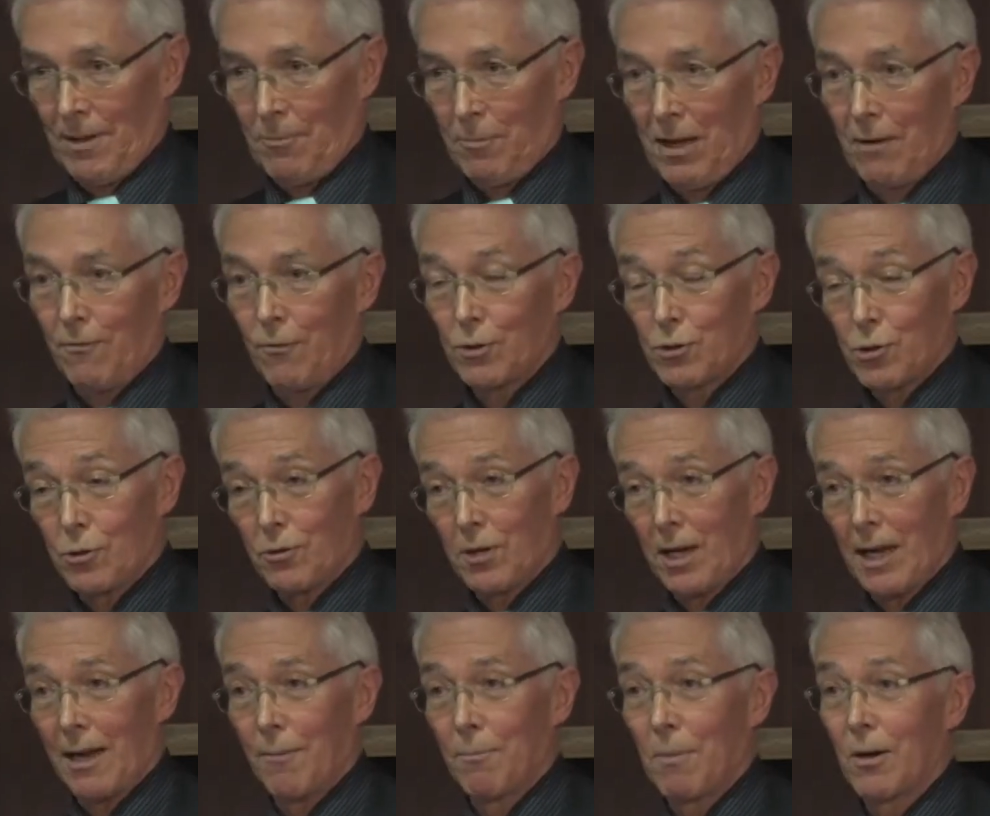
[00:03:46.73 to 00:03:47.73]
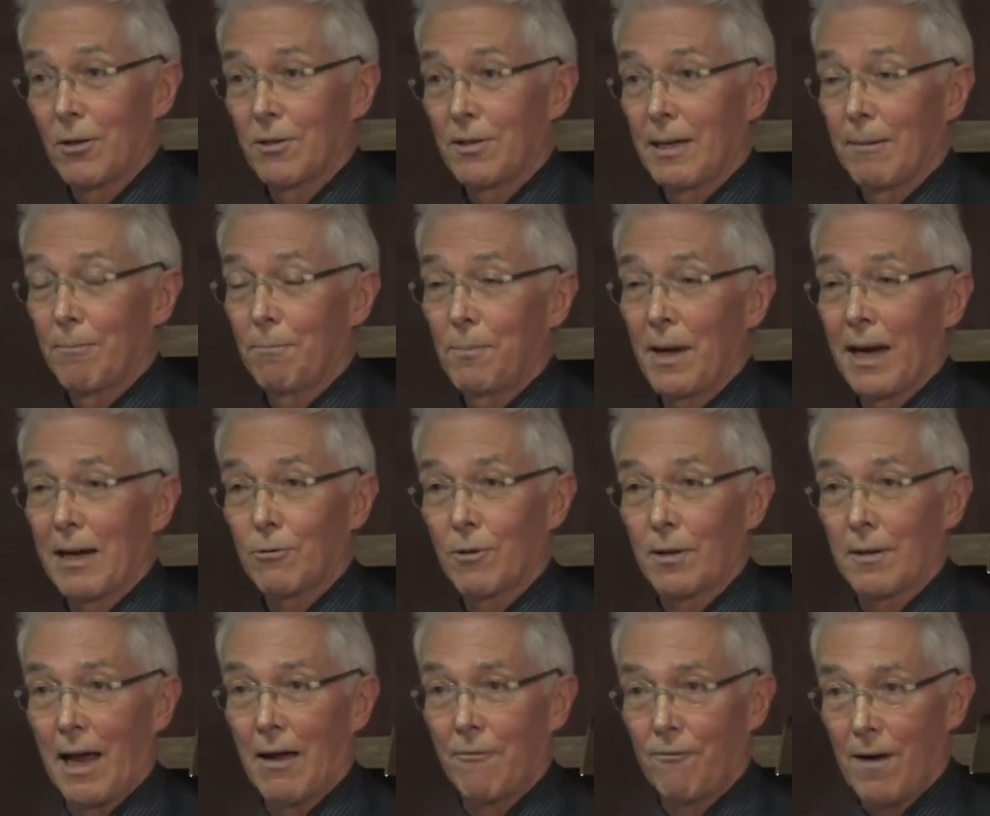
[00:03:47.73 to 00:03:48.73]
We have also to care about the impact
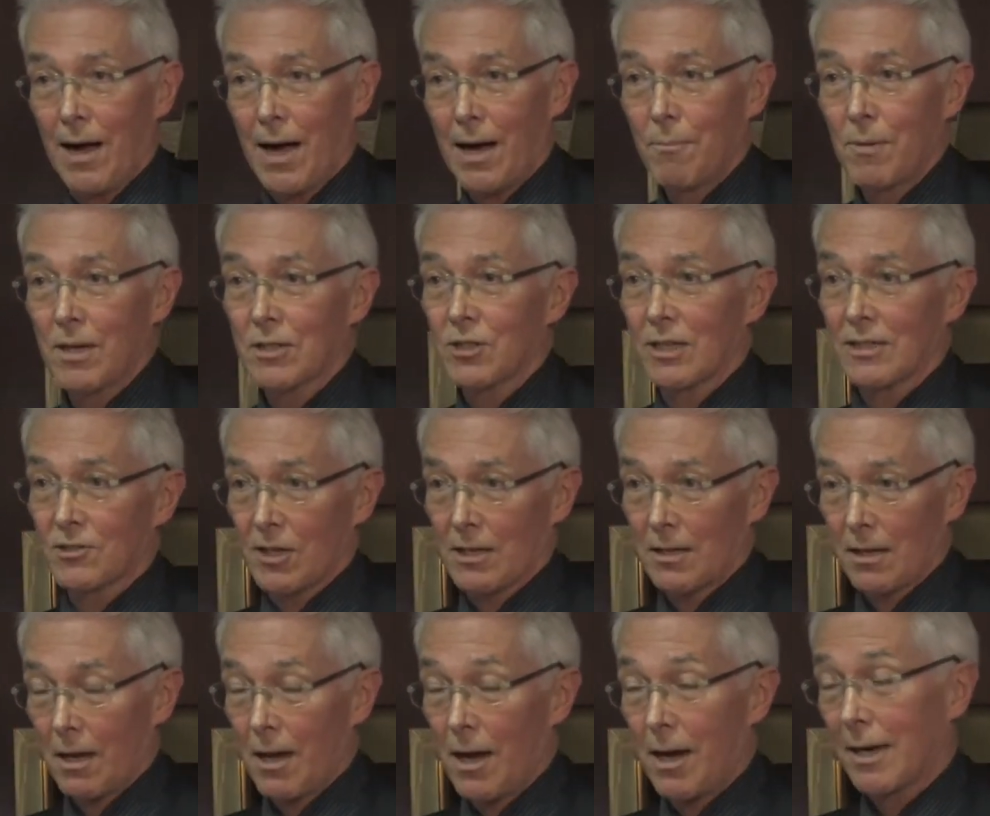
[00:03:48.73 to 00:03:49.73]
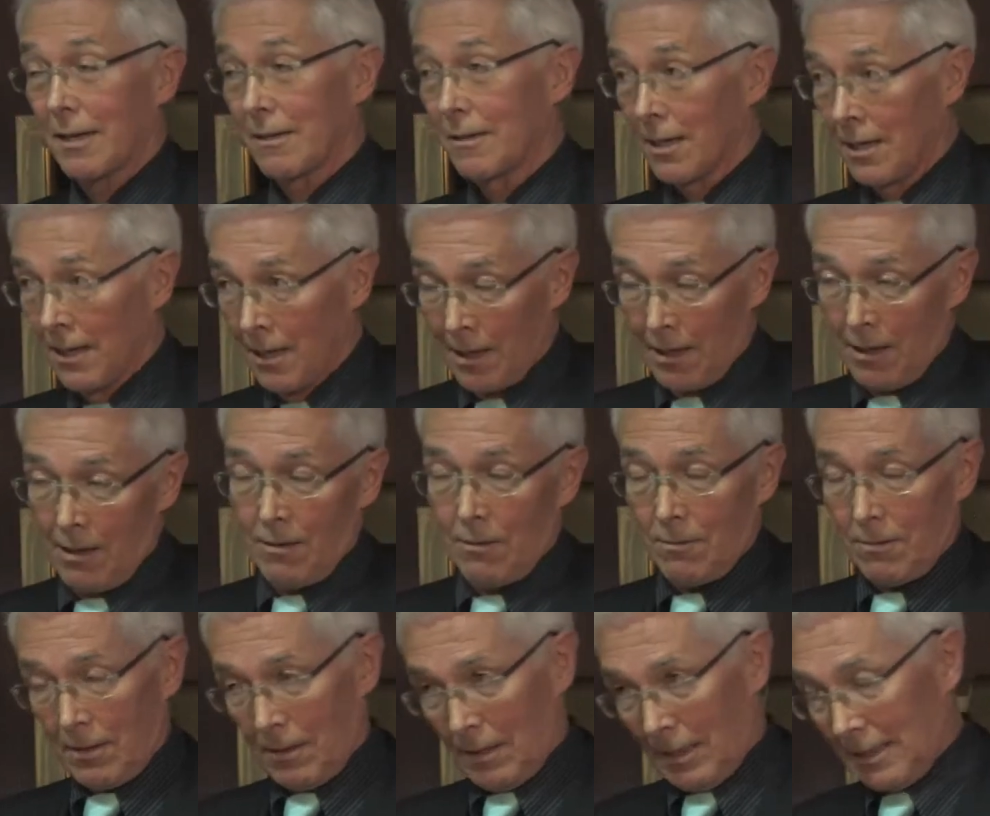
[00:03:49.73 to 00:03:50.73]
on farmers, etc., and
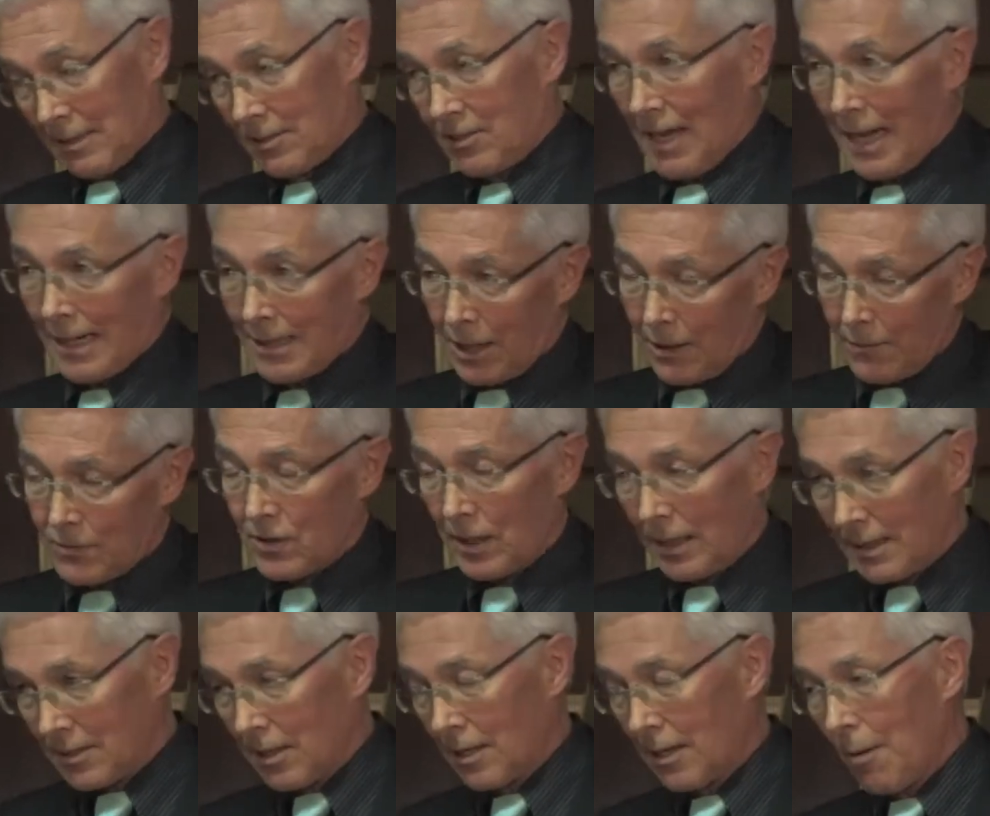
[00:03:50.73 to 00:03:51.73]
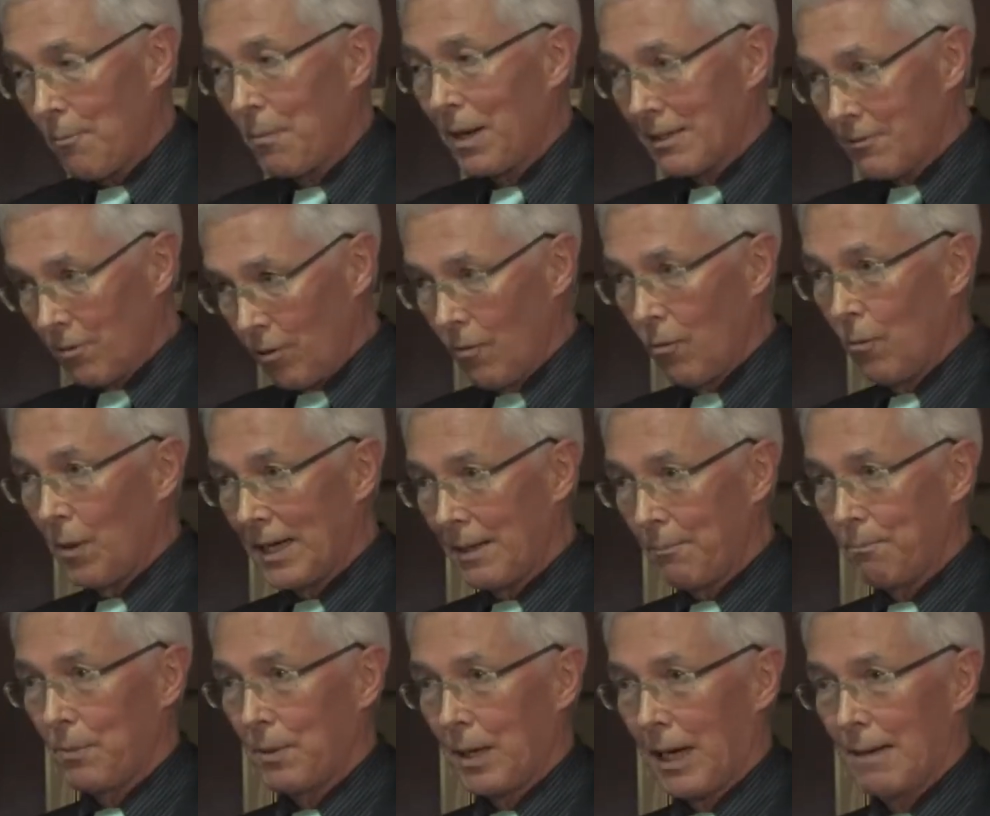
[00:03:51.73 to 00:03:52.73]
incentives, etc. But when
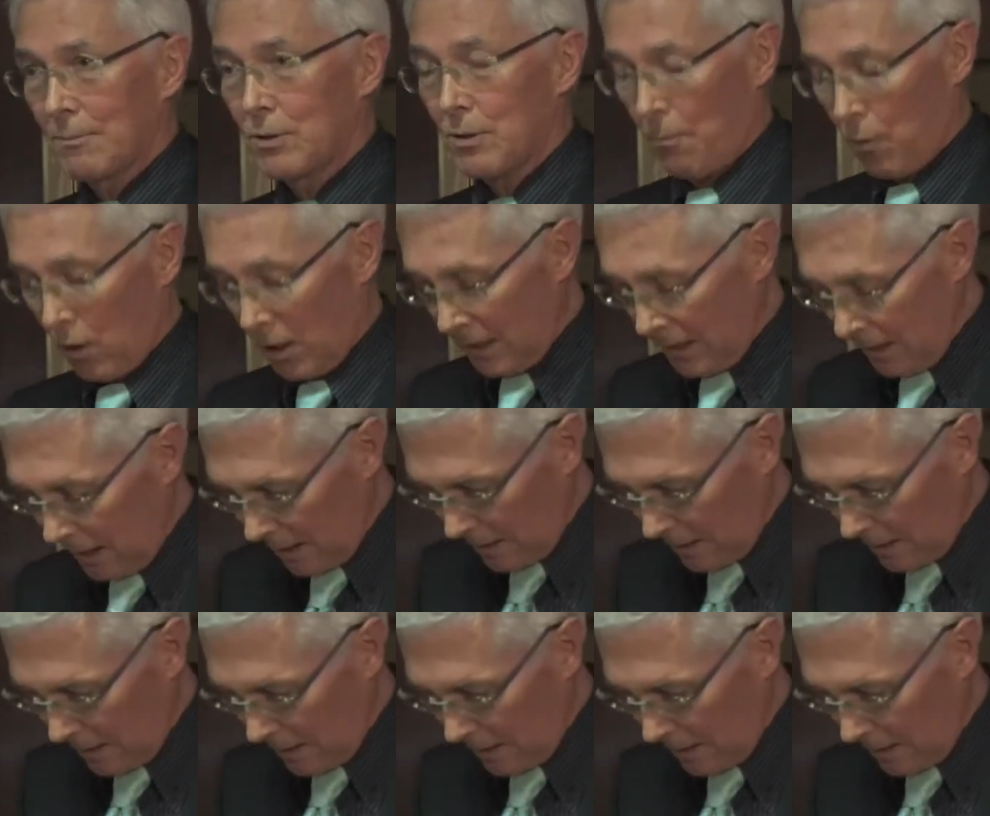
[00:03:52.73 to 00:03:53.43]
it becomes a political